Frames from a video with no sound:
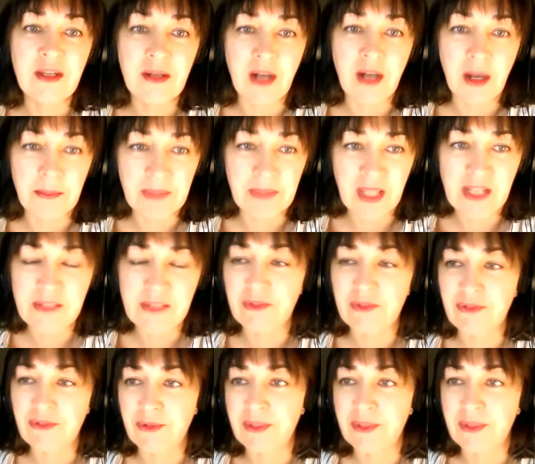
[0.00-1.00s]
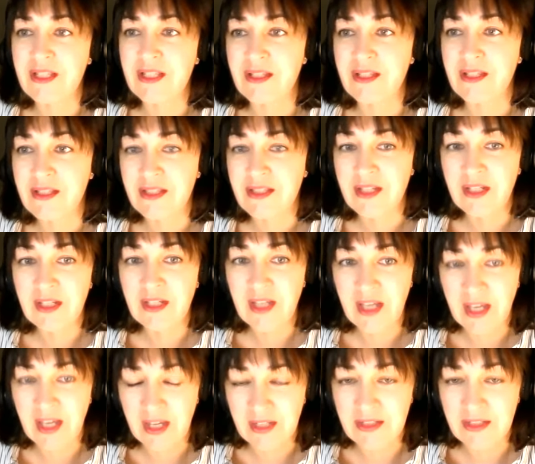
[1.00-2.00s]
plasmapheresis
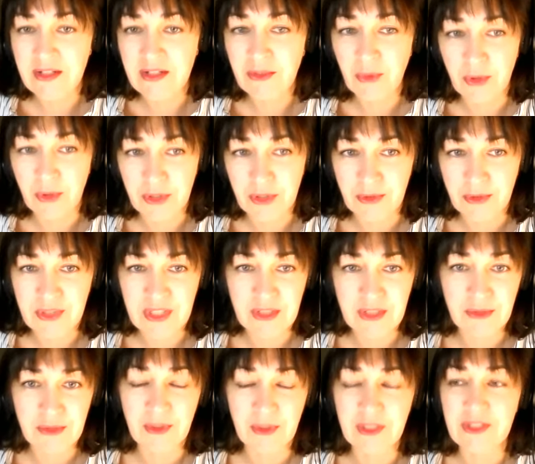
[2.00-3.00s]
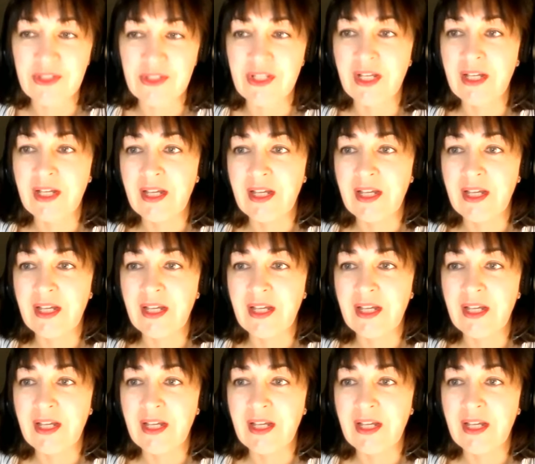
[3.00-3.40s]
and corticosteroids.